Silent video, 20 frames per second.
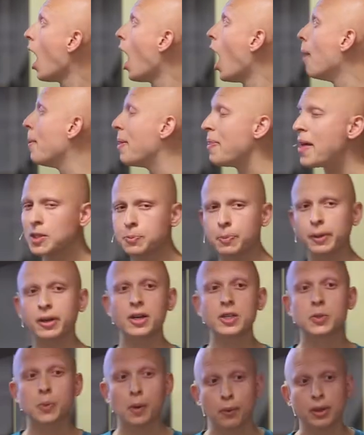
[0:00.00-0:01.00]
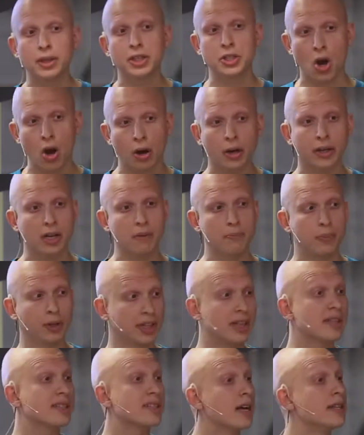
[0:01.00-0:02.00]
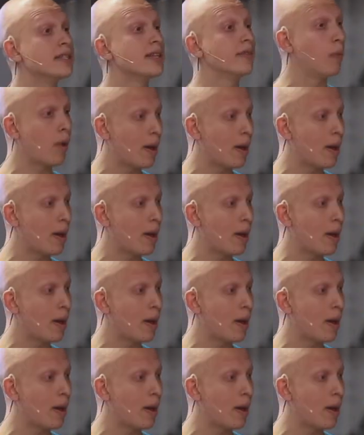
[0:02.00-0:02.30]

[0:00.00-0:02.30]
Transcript: And that's because we really targeted building these kinds